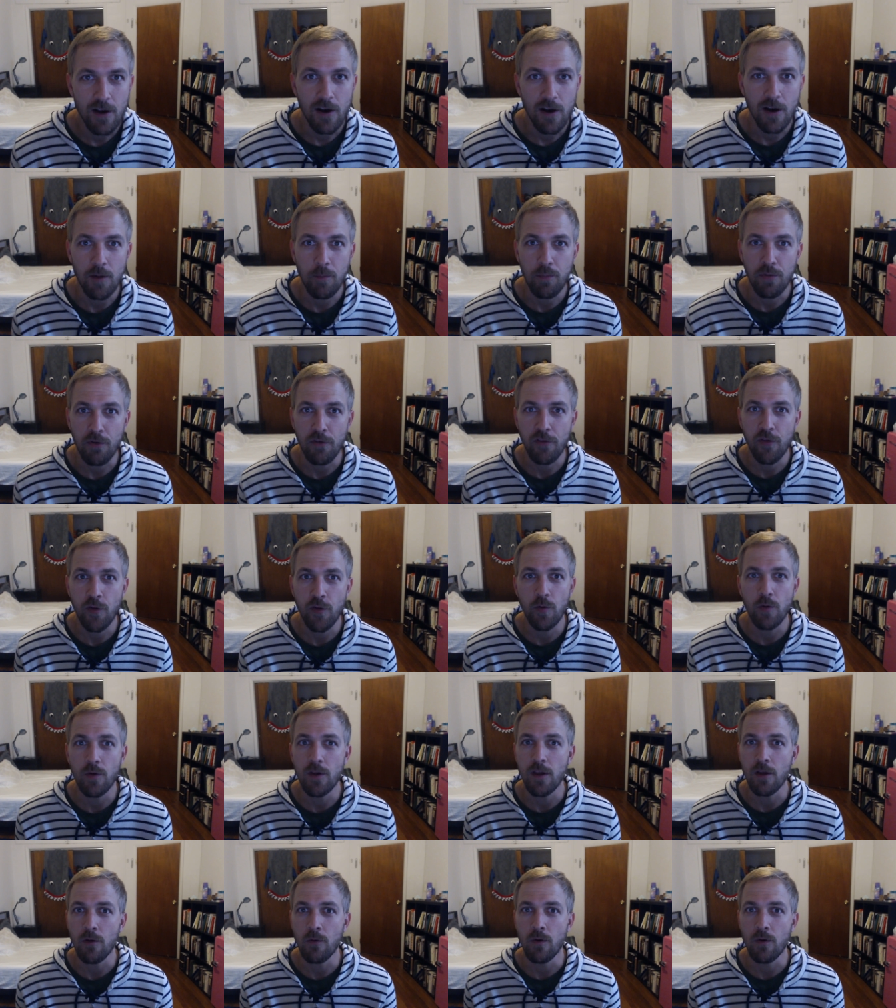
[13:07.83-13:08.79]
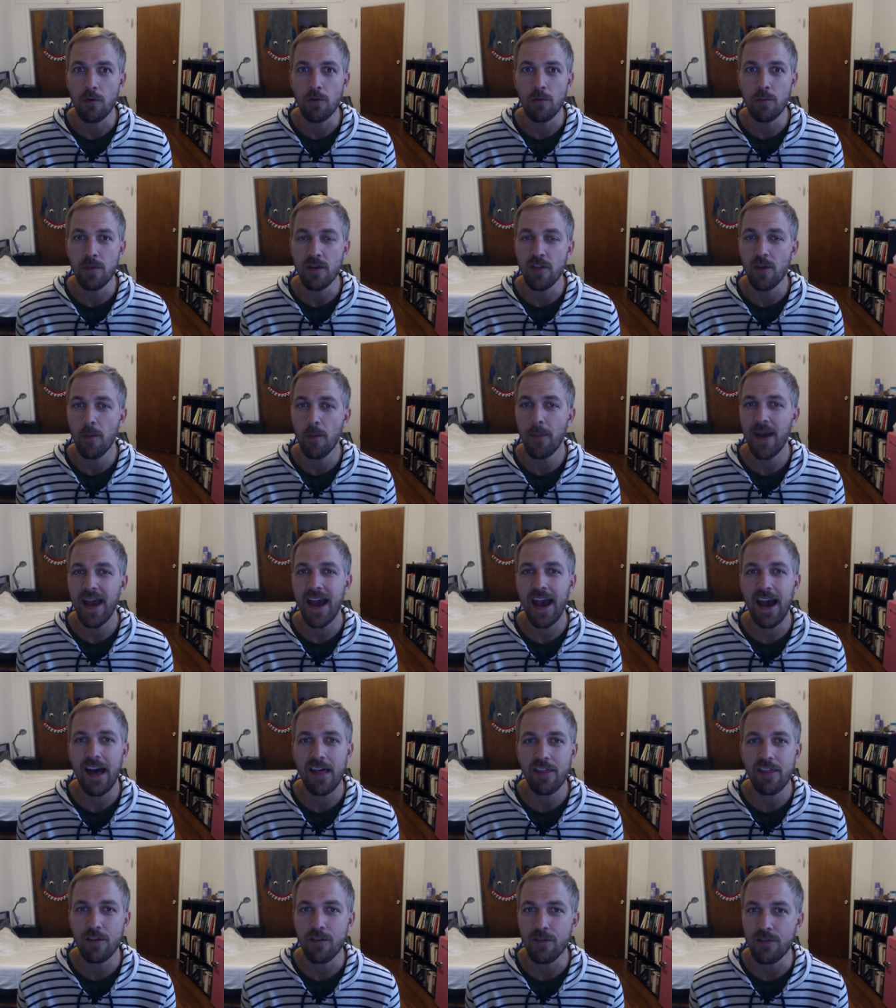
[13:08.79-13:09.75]
on pursuing what would be the
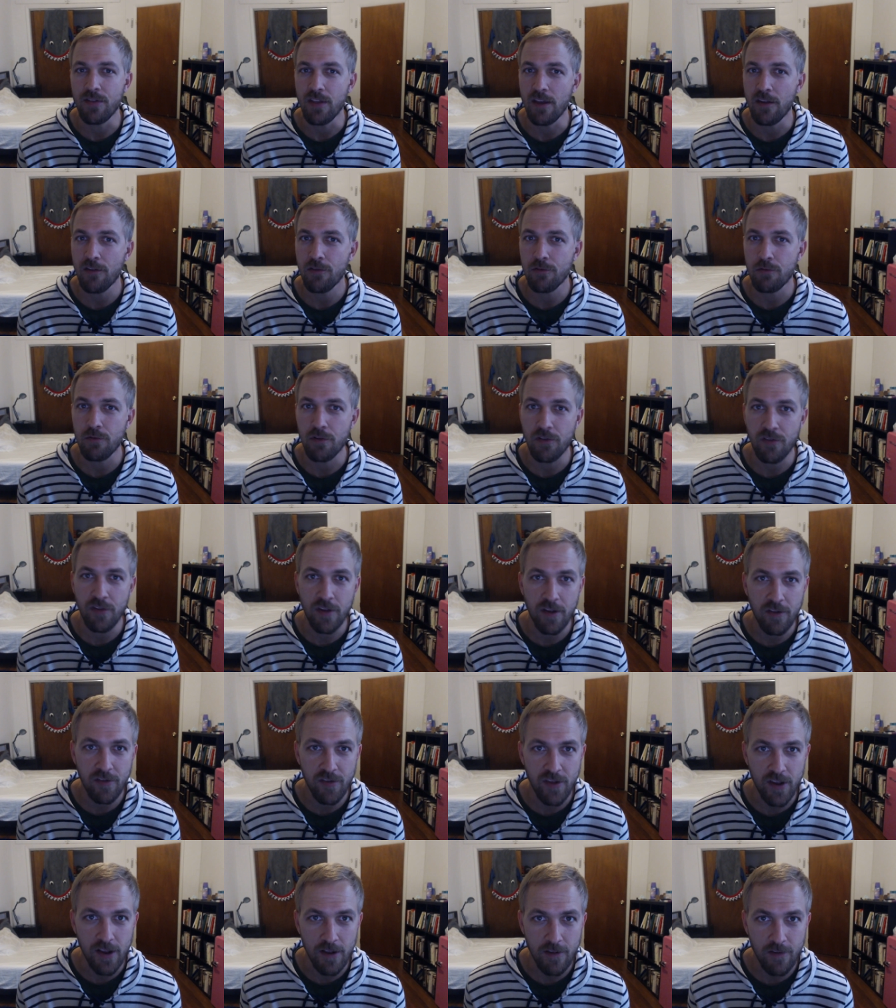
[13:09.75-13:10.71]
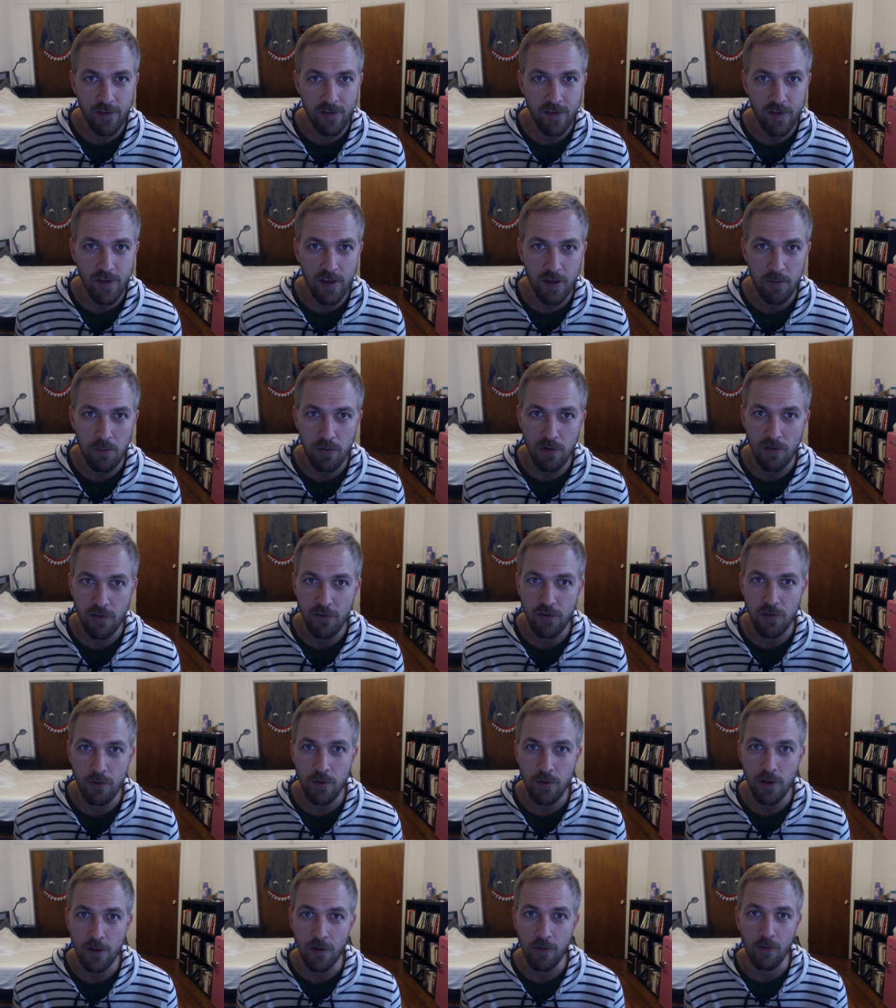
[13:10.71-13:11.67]
path of least resistance and
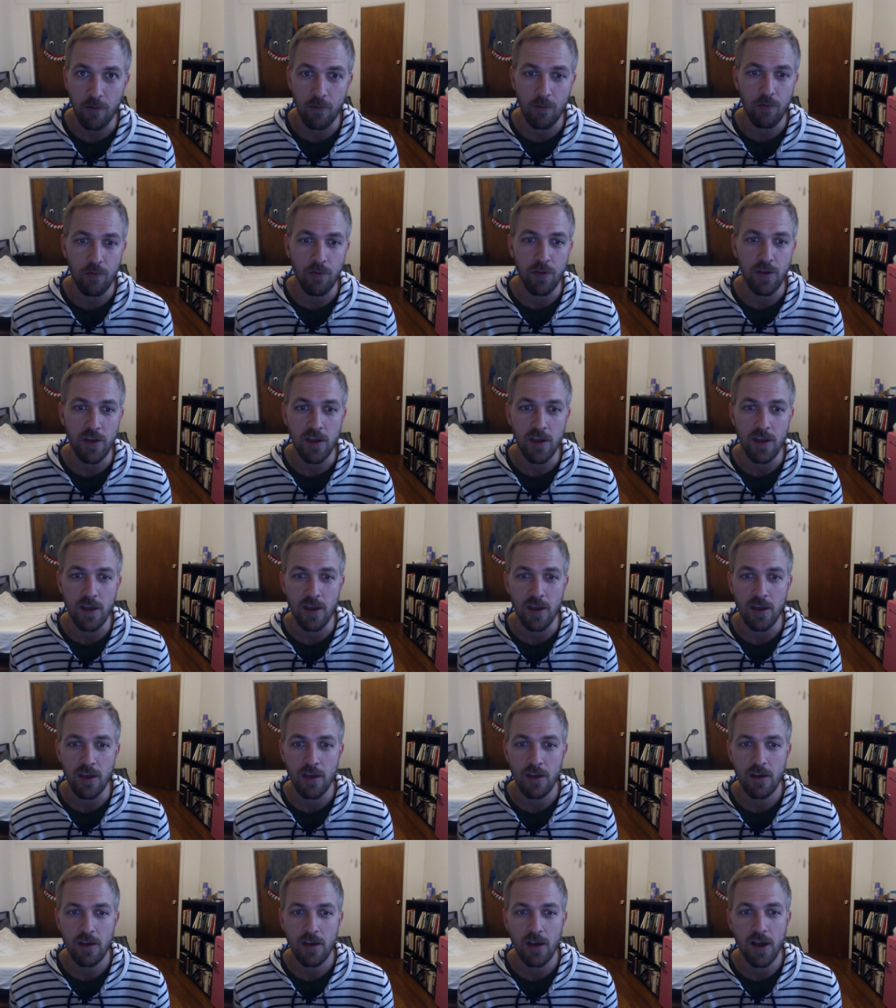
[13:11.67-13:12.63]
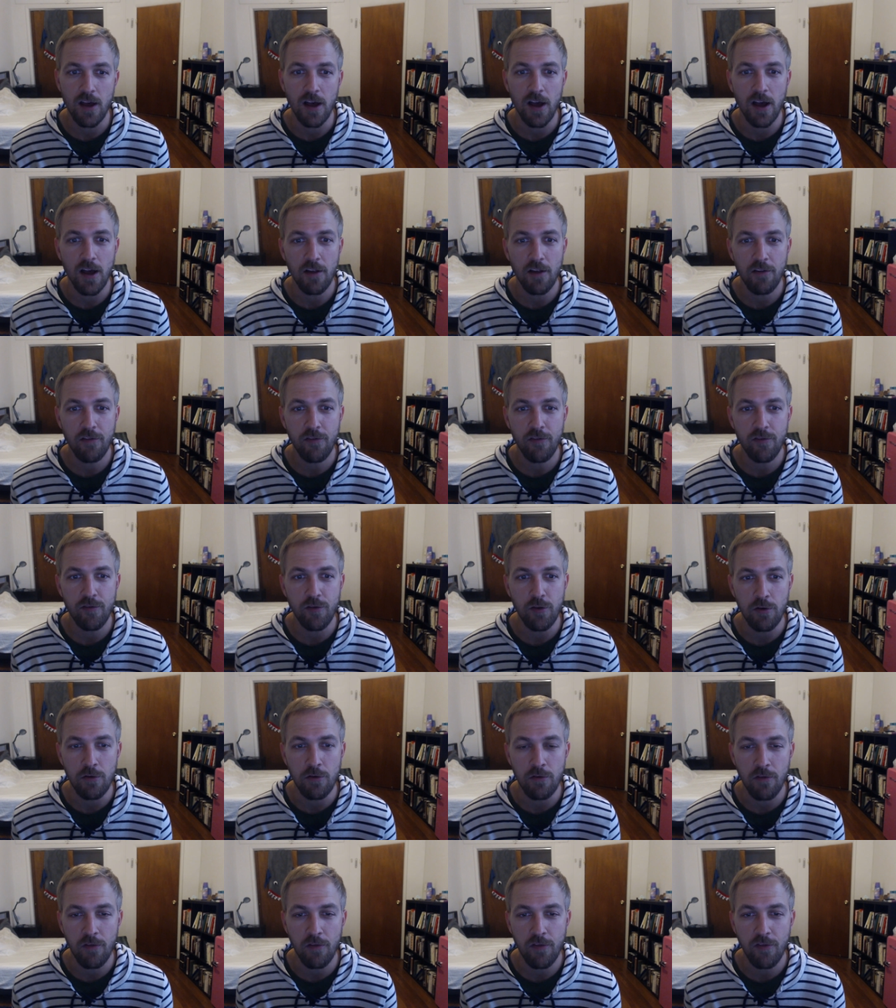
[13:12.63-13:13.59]
pursuing the
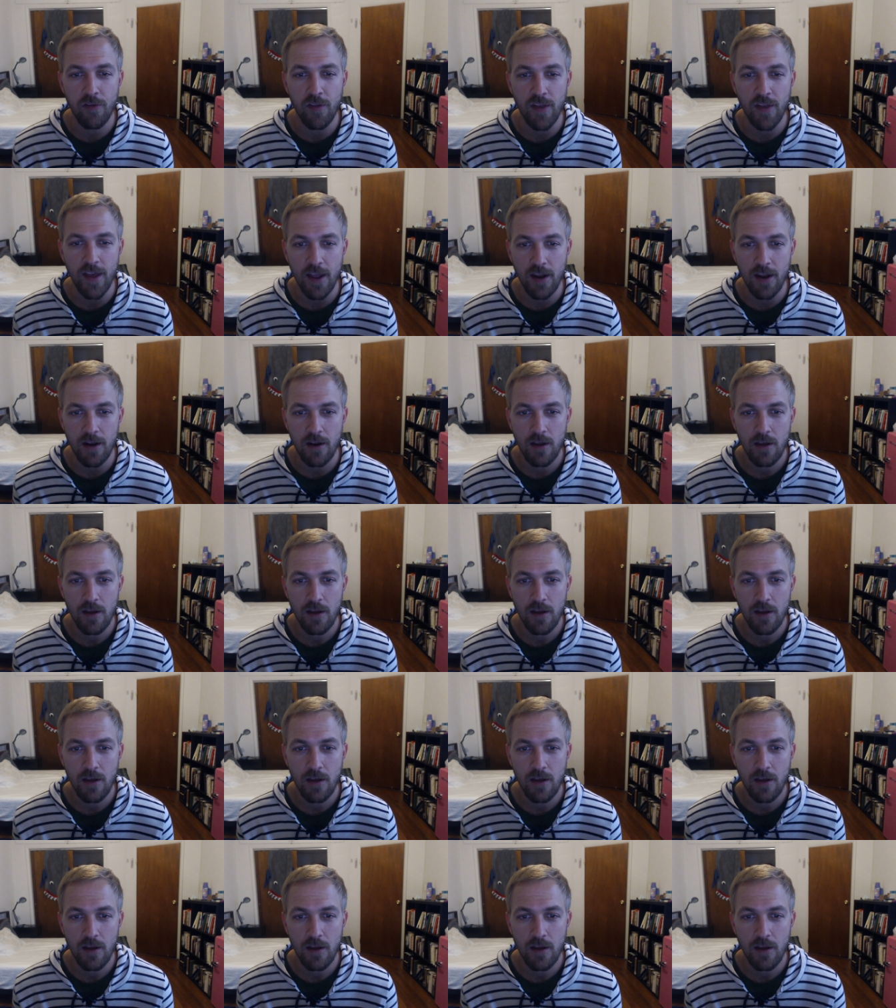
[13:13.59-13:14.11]
students that